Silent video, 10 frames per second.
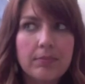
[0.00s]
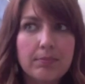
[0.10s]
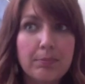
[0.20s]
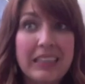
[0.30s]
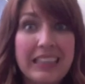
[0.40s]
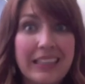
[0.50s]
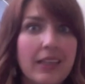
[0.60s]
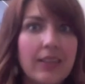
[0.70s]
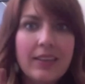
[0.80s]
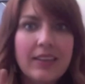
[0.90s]
being,
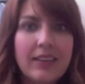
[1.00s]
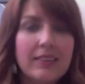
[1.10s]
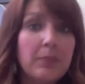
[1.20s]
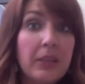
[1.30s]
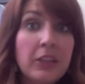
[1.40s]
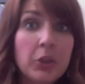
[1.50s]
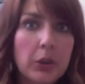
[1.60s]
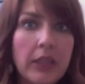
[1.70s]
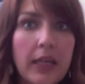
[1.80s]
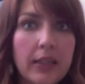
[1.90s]
it's been
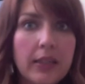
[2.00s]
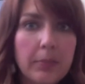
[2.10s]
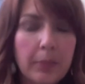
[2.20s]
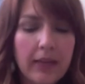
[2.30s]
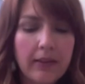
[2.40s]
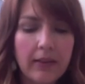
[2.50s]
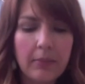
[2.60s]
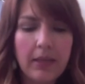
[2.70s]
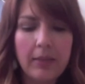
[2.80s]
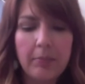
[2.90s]
created by them,
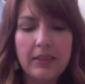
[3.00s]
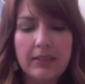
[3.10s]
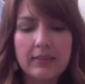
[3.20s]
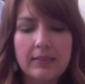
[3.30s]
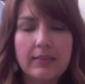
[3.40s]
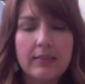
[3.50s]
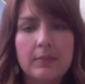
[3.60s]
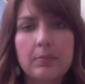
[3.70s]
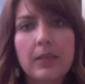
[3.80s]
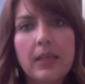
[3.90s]
but
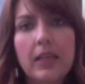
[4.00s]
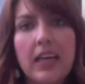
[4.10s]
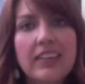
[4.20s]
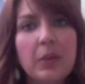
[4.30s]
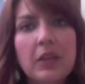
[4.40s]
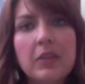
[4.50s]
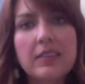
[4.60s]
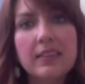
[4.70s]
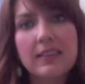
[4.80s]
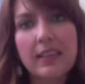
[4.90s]
it's one of those
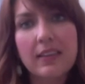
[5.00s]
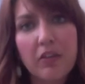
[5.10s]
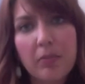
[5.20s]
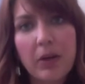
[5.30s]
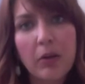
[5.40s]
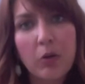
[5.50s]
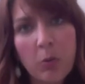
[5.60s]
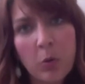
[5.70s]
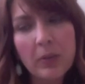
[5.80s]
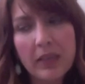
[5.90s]
things that I love
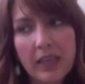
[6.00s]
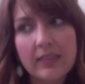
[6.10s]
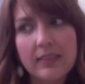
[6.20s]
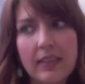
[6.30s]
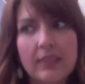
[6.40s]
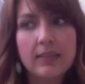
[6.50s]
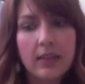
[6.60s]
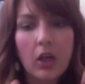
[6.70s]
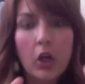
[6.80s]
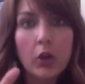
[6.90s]
paranormal because it's
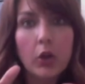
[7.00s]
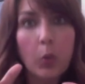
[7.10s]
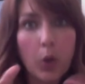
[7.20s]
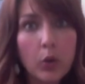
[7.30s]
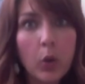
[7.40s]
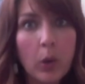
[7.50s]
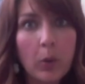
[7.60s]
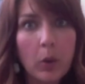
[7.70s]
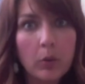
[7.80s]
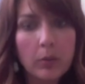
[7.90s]
the word
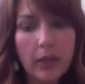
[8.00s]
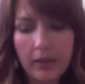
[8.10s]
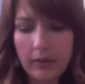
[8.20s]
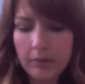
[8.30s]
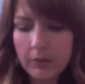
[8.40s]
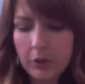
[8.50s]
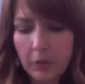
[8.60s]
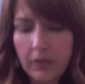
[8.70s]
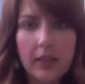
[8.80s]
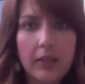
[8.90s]
normal. Like, you
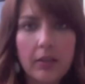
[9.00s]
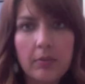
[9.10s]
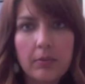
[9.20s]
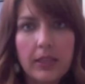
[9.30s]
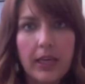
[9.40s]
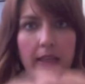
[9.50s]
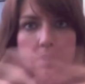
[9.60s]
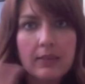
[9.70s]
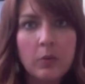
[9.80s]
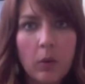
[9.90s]
think Kat
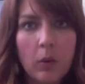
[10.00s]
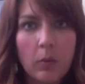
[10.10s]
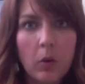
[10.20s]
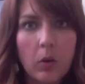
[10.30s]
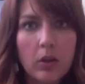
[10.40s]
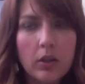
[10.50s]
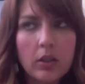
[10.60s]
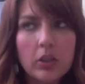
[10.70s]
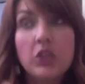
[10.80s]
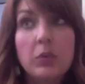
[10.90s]
is normal,
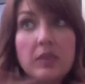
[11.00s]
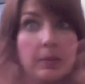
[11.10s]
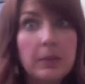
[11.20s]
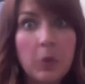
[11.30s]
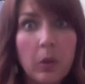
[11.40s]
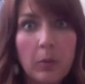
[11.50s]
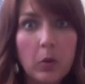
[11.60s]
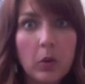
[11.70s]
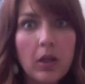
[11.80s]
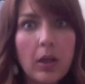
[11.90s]
she wants to be
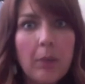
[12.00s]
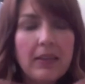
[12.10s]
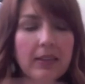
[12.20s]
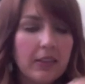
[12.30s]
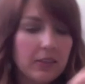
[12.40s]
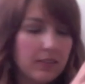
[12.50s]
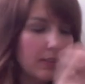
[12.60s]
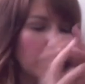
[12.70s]
normal, but then there's this whole